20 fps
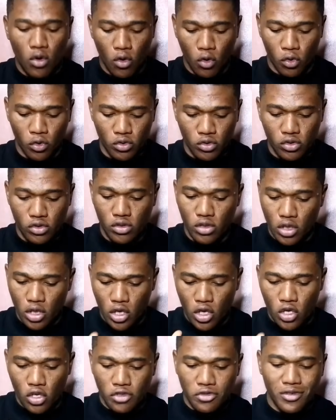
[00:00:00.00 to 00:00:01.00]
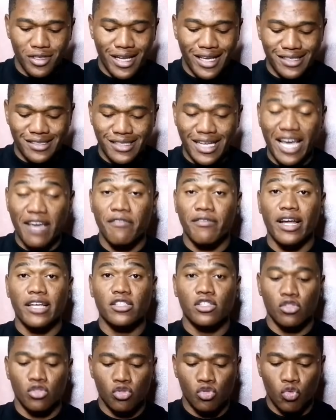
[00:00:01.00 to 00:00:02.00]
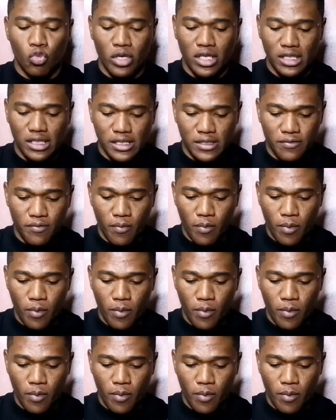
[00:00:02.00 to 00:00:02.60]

odds. So let's dive right into it.